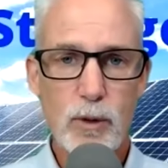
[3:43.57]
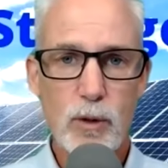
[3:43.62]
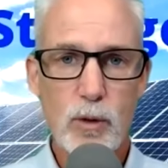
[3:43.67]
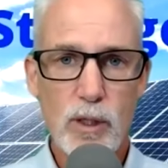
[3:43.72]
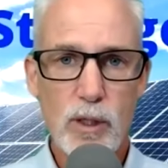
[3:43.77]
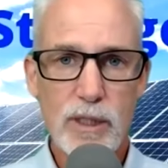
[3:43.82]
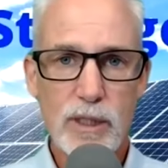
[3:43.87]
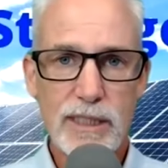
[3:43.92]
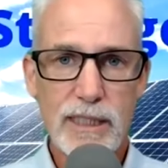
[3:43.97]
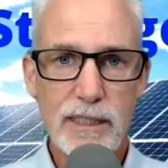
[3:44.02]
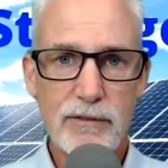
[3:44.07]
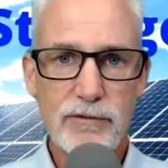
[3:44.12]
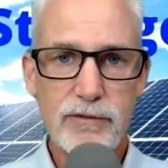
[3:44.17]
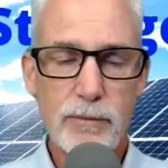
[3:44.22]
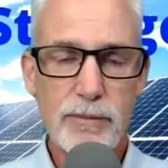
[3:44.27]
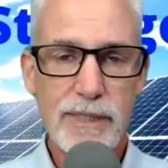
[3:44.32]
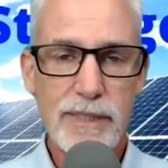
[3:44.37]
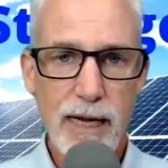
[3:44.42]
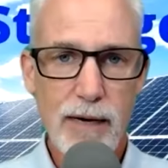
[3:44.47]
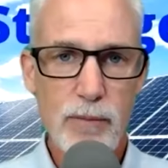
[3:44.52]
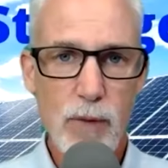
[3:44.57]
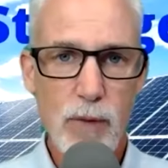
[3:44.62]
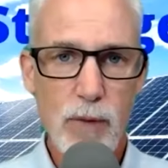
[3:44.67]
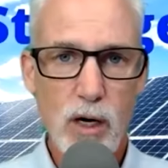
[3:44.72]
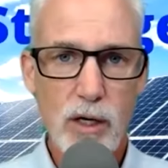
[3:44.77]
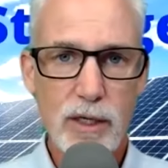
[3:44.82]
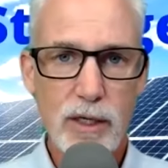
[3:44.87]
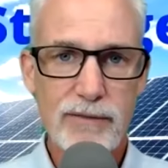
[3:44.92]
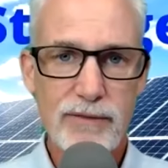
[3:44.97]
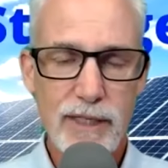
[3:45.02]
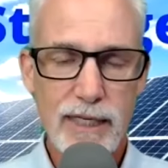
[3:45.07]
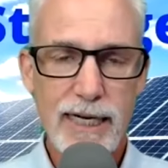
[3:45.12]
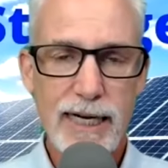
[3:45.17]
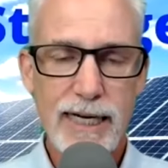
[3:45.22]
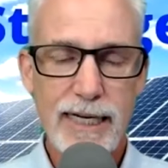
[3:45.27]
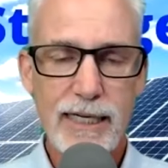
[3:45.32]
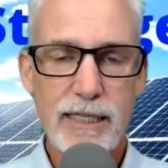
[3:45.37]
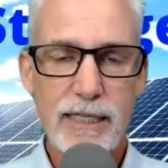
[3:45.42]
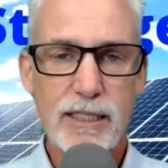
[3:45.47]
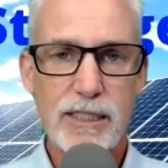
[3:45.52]
Orsted from Denmark. They're
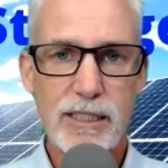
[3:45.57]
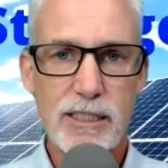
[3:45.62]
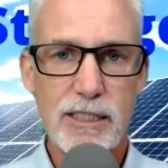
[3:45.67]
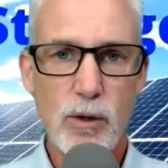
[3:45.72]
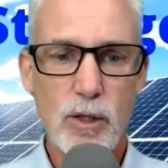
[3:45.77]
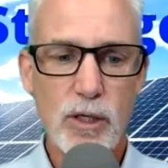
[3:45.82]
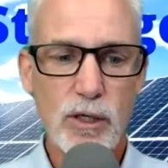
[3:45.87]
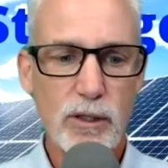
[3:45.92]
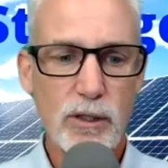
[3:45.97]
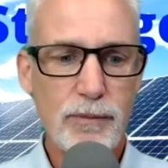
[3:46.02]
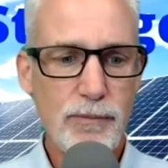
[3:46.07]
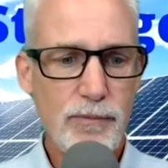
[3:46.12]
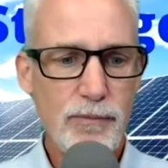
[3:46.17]
getting into solar.